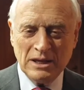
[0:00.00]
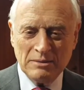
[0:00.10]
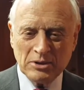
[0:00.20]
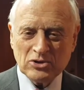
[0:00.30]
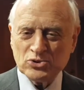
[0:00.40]

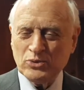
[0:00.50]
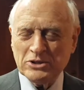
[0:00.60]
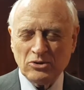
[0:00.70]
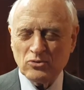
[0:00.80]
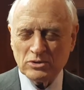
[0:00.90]
because we
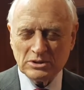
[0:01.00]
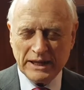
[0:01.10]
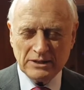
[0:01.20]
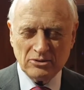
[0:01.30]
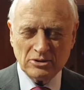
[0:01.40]
don't
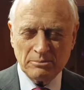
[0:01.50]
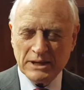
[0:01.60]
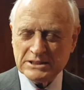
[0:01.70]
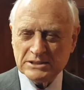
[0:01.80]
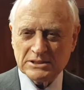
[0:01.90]
relate on the
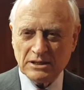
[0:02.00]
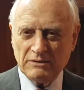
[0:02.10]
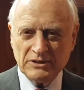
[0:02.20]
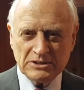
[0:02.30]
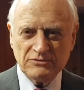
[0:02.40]
basis
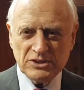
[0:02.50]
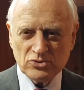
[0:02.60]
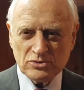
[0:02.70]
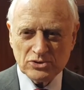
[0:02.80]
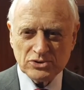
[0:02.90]
of
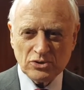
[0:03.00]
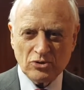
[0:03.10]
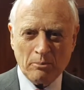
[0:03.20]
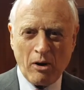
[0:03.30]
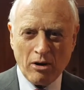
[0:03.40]
individuals
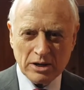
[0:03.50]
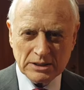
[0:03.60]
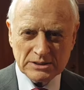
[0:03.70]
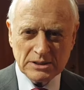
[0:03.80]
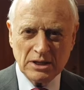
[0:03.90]
or
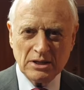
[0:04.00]
parties.